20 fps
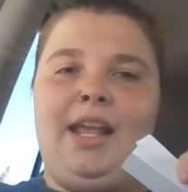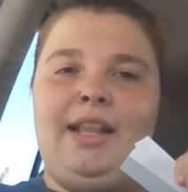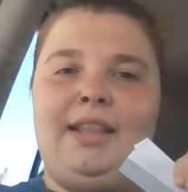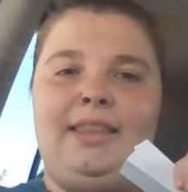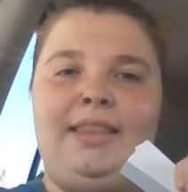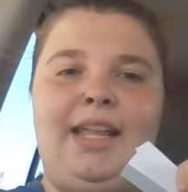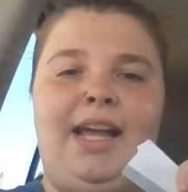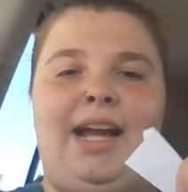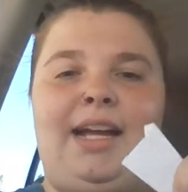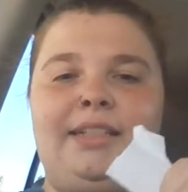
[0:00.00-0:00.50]

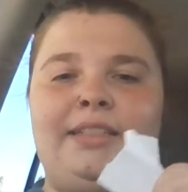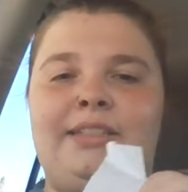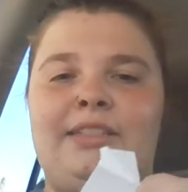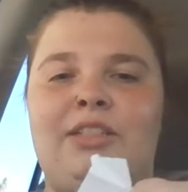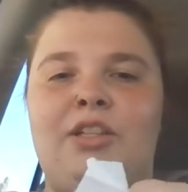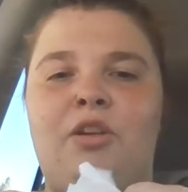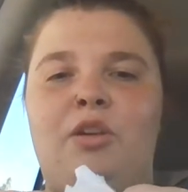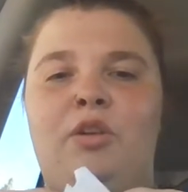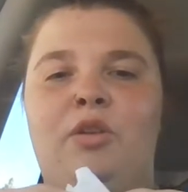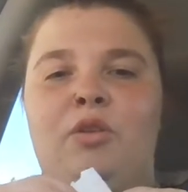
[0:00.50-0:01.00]
And
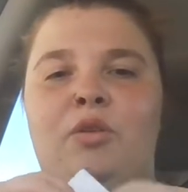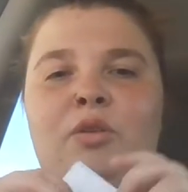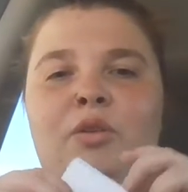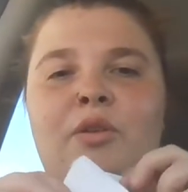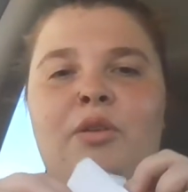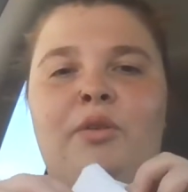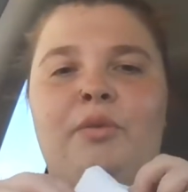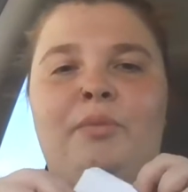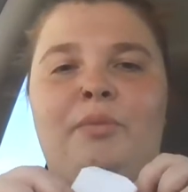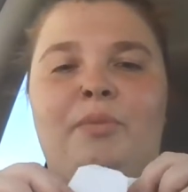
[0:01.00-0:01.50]
last
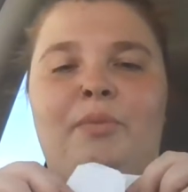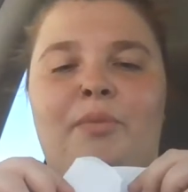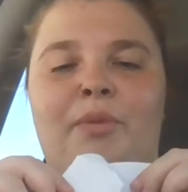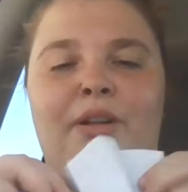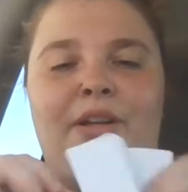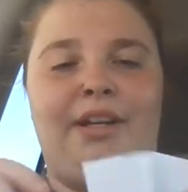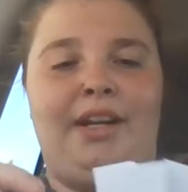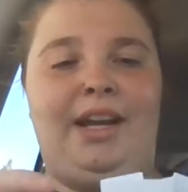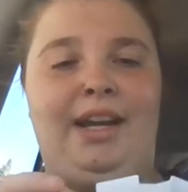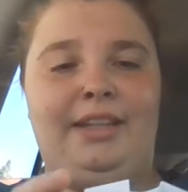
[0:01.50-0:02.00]

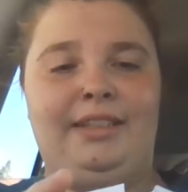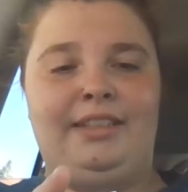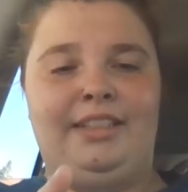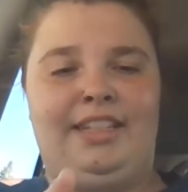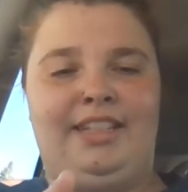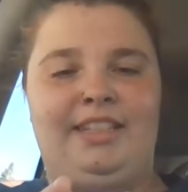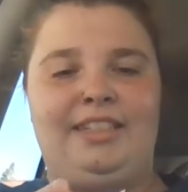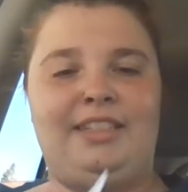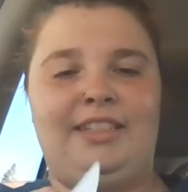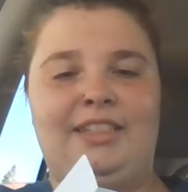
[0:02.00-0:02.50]
but not
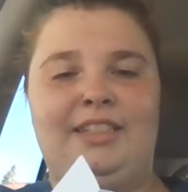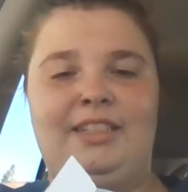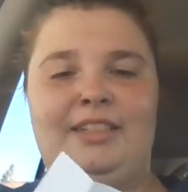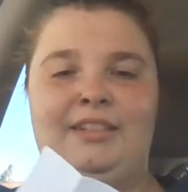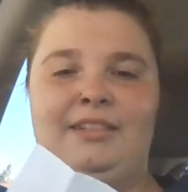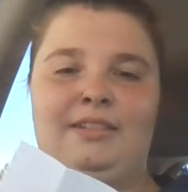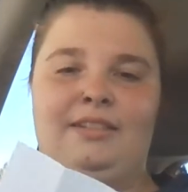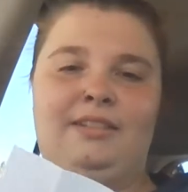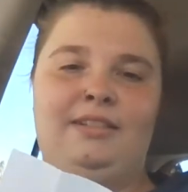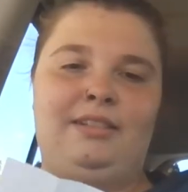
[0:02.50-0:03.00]
least,